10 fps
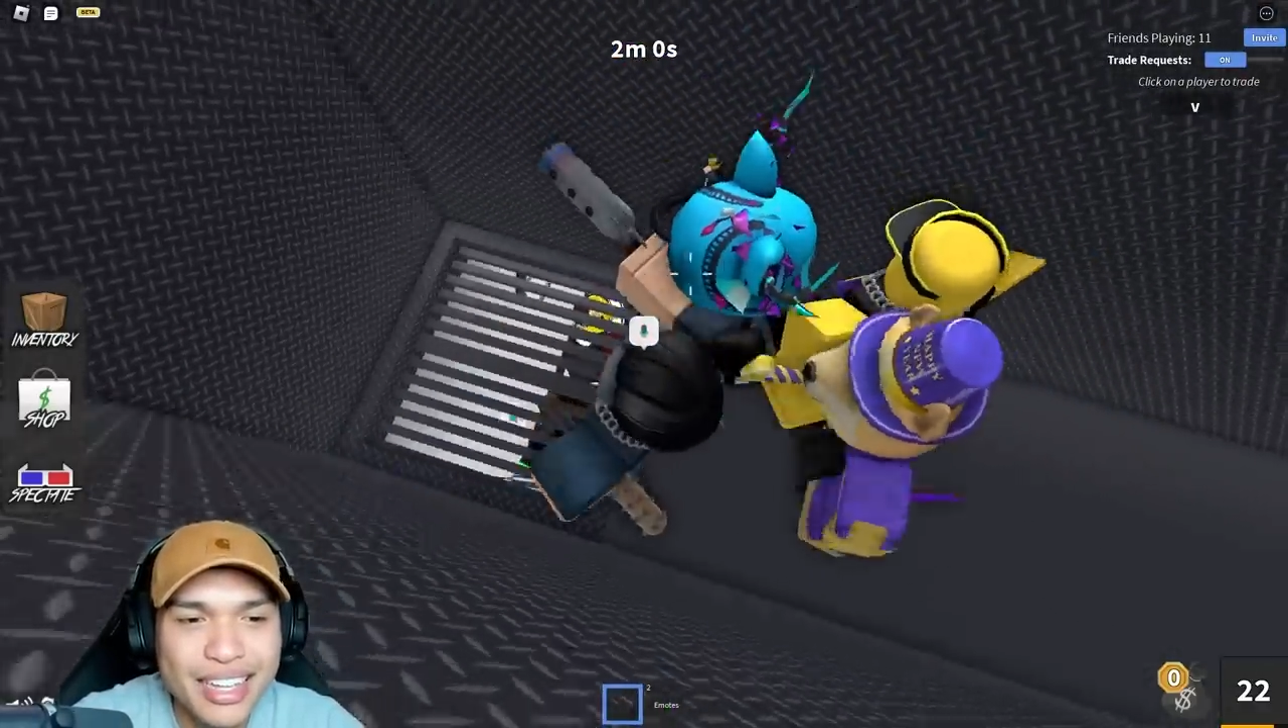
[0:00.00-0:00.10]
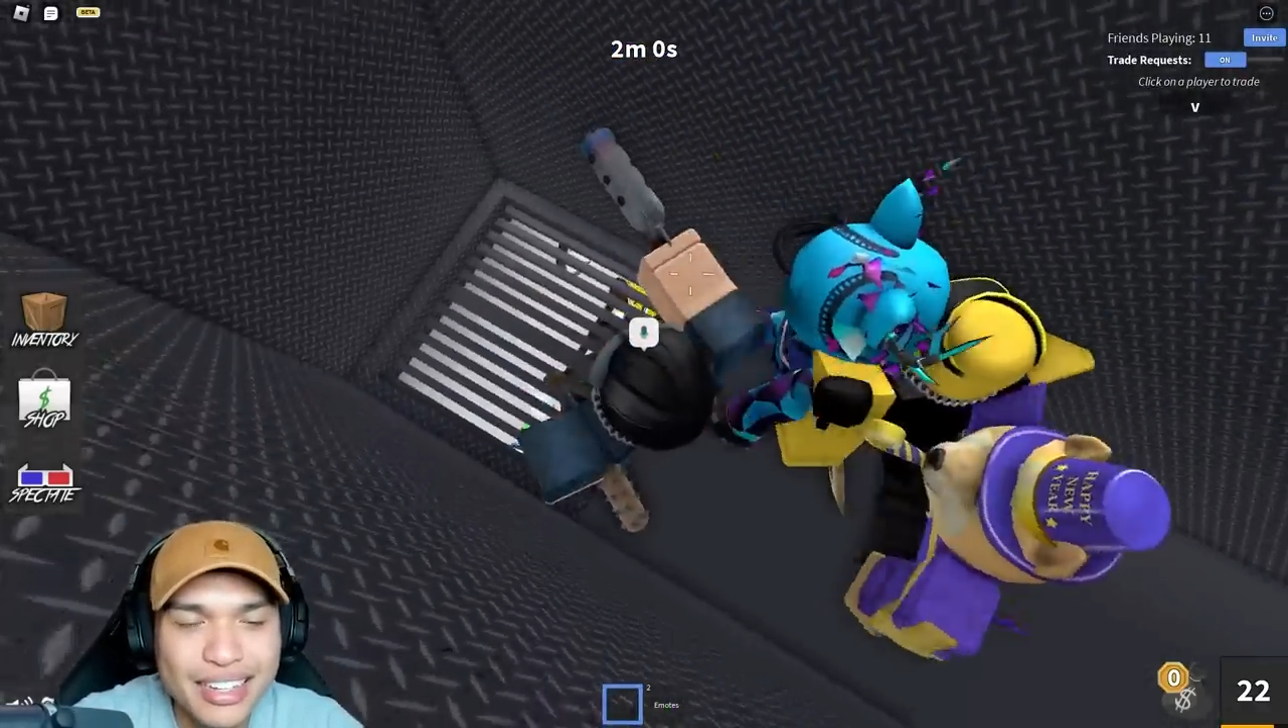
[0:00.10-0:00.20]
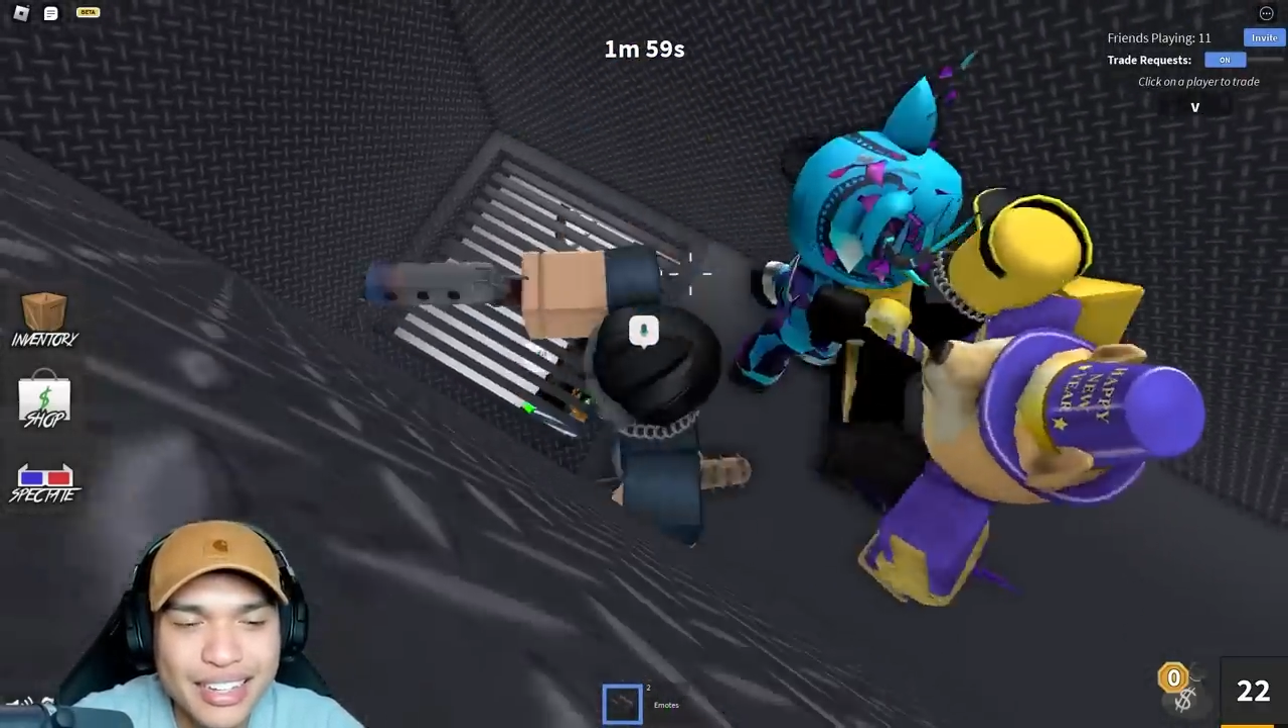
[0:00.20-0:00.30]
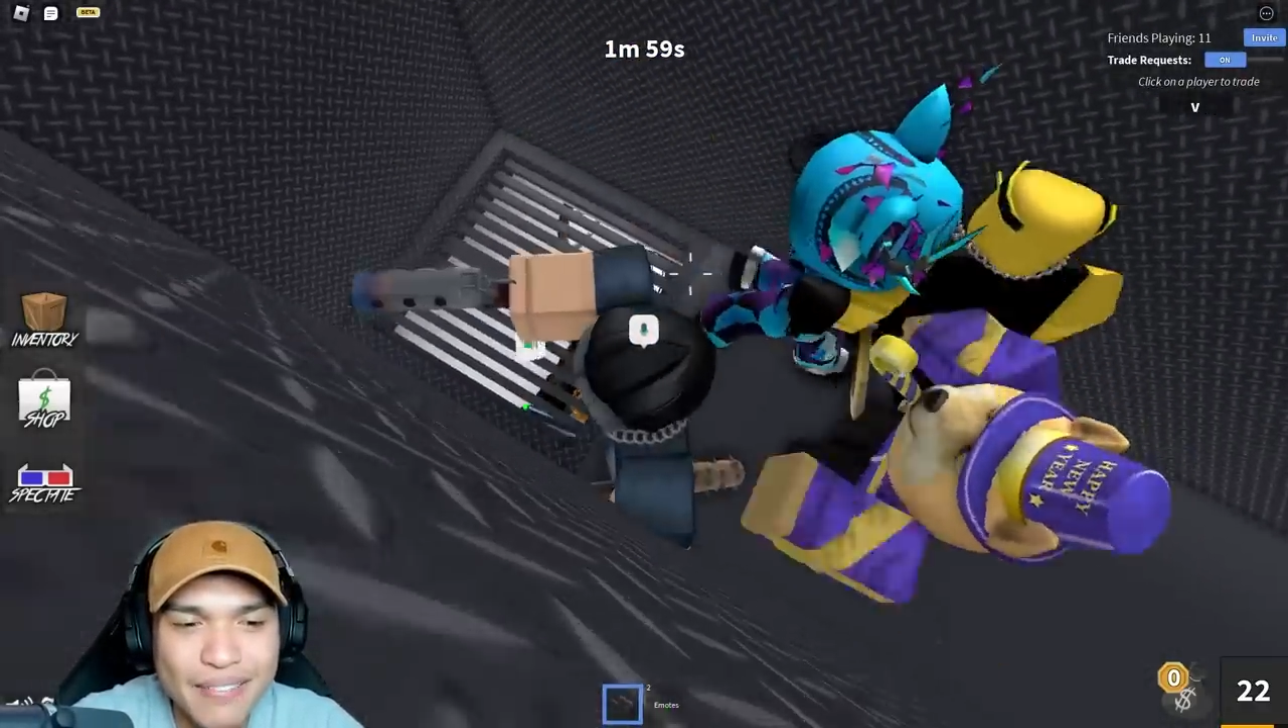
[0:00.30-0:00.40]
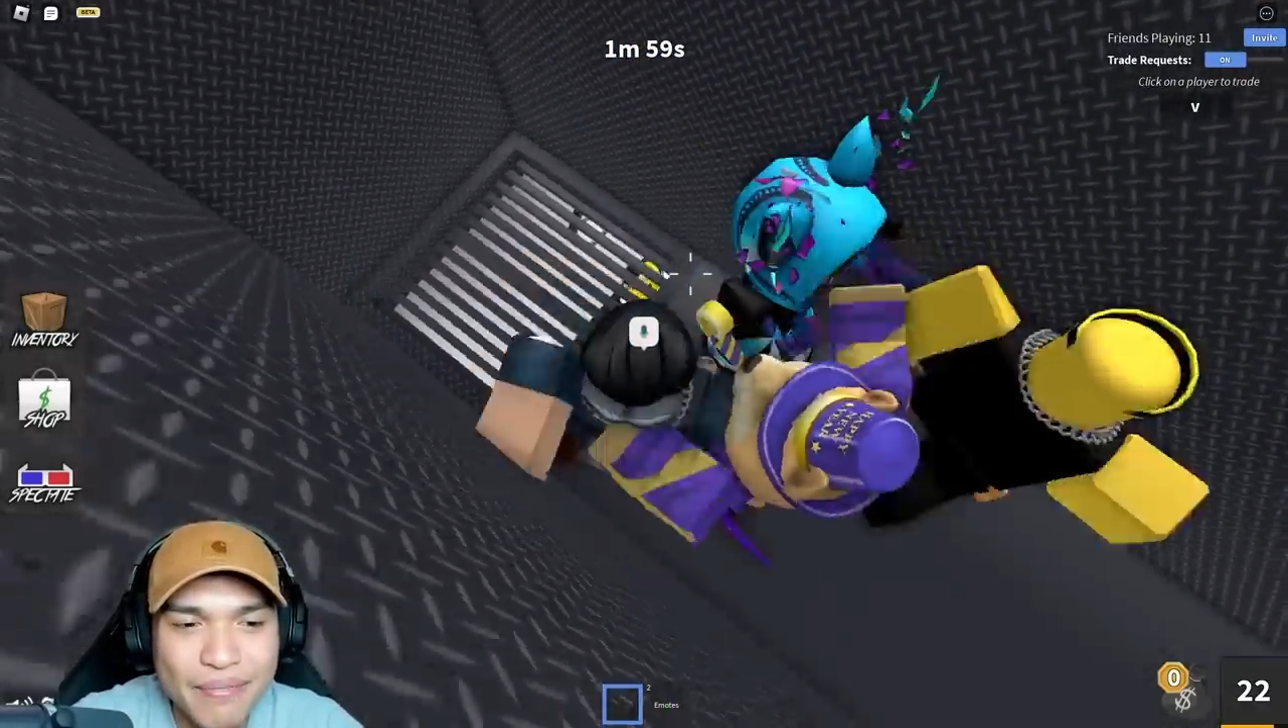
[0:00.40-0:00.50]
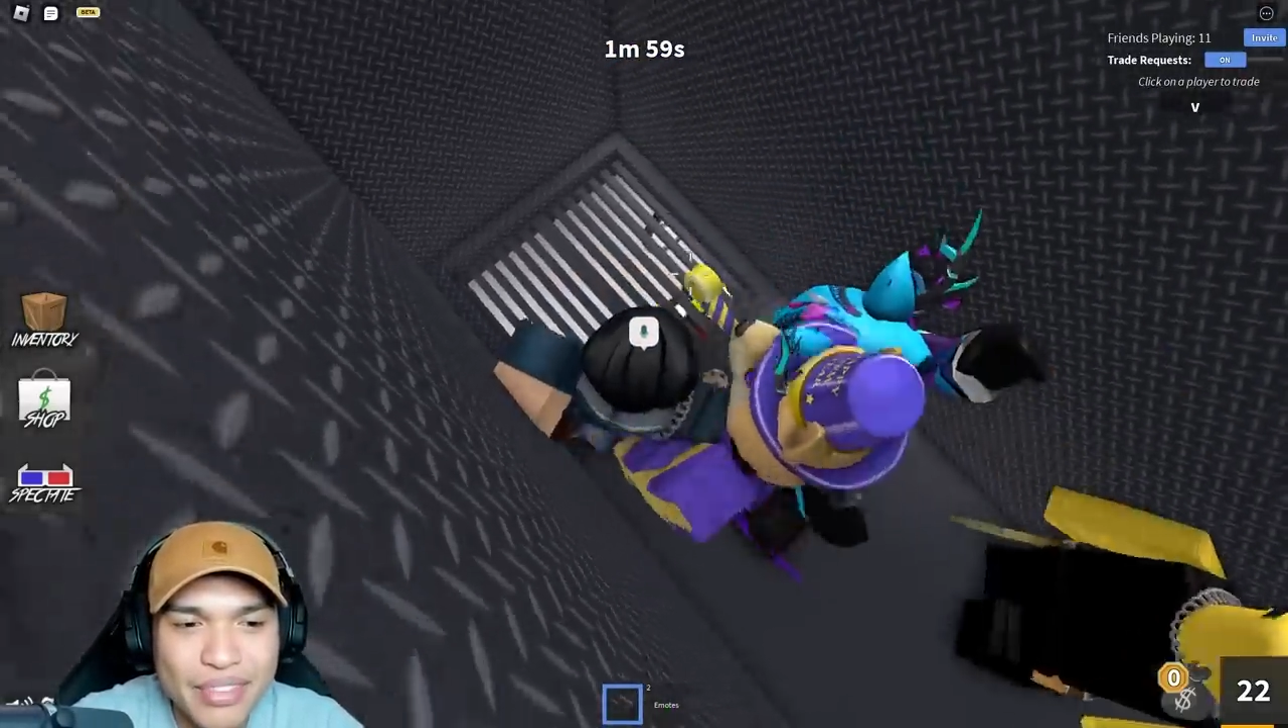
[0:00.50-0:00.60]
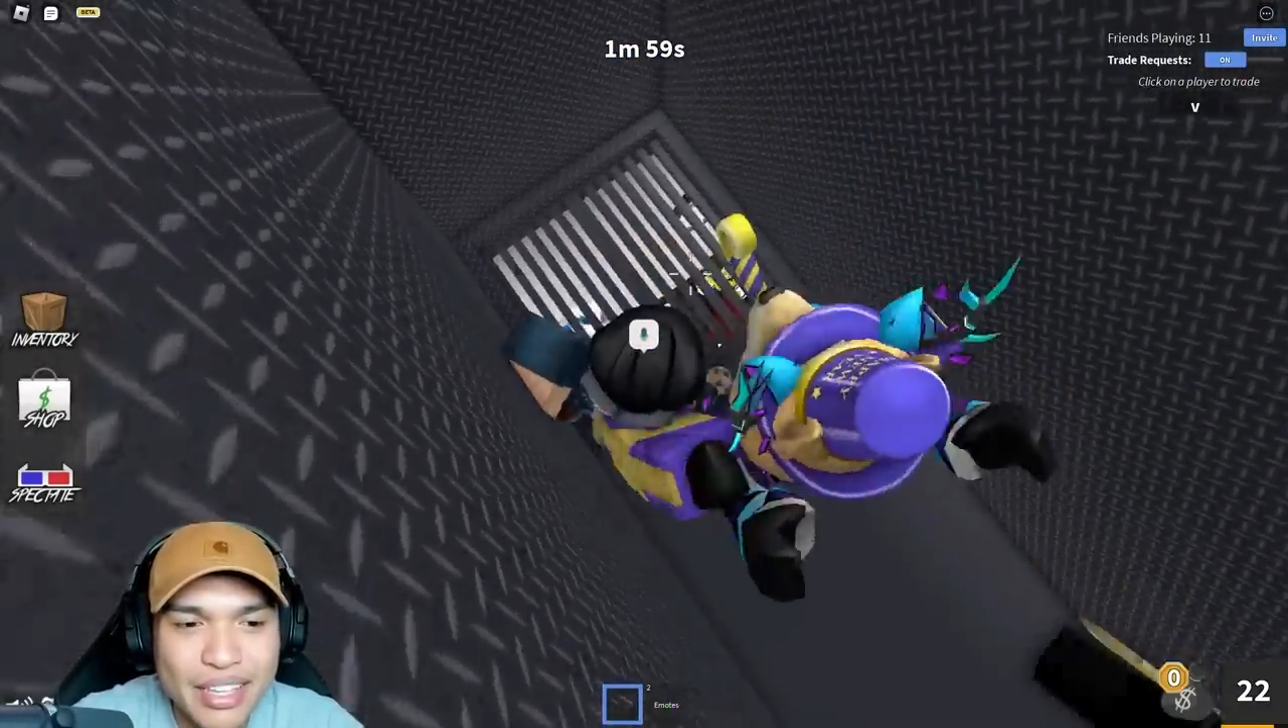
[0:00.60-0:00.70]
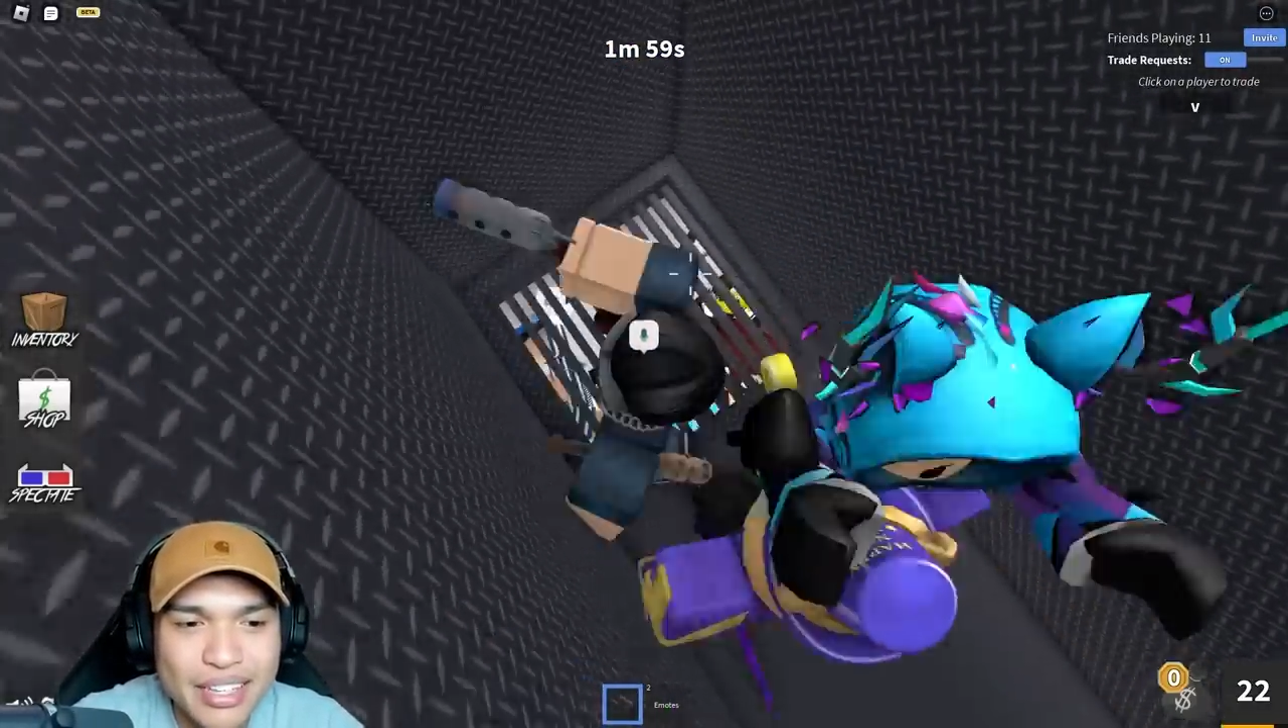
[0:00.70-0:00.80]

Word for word: I'm sorry.